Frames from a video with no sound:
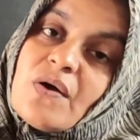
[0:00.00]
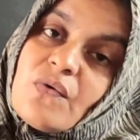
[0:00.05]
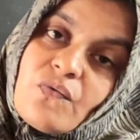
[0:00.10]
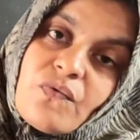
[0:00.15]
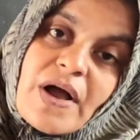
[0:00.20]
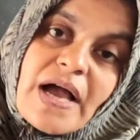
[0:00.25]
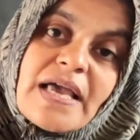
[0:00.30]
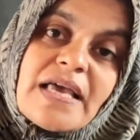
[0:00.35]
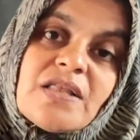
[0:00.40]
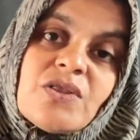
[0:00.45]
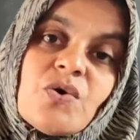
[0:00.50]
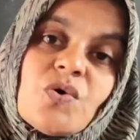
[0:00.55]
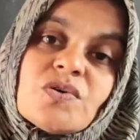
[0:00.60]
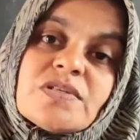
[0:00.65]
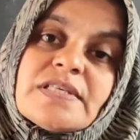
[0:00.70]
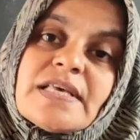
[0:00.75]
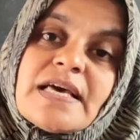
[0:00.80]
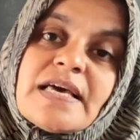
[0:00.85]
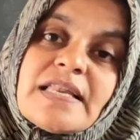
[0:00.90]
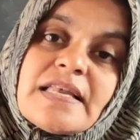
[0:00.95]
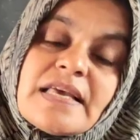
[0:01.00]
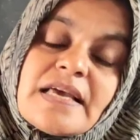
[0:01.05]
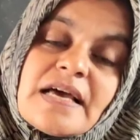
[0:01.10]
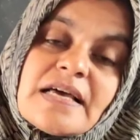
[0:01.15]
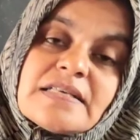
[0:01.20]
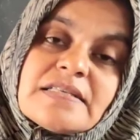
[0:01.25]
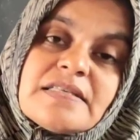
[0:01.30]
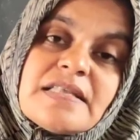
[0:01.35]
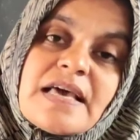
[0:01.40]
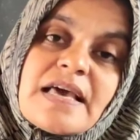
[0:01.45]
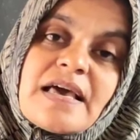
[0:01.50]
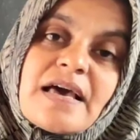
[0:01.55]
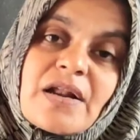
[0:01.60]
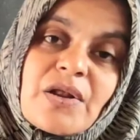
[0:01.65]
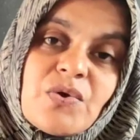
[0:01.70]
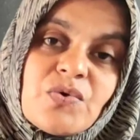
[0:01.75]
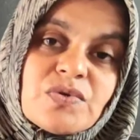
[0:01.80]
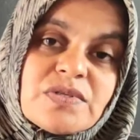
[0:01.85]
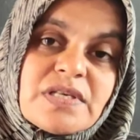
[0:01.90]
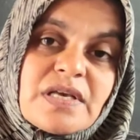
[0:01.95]
why those areas they are
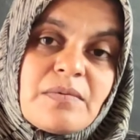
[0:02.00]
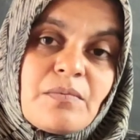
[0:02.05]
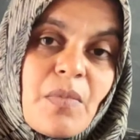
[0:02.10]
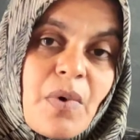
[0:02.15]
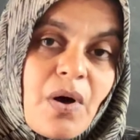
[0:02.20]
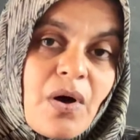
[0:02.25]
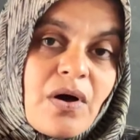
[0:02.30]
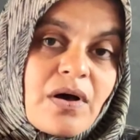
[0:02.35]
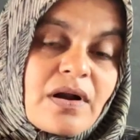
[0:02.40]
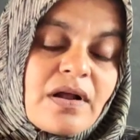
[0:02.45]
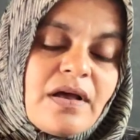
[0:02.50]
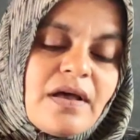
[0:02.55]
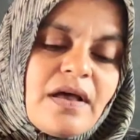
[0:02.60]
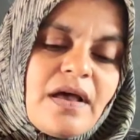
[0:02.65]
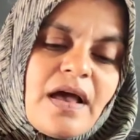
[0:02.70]
using more,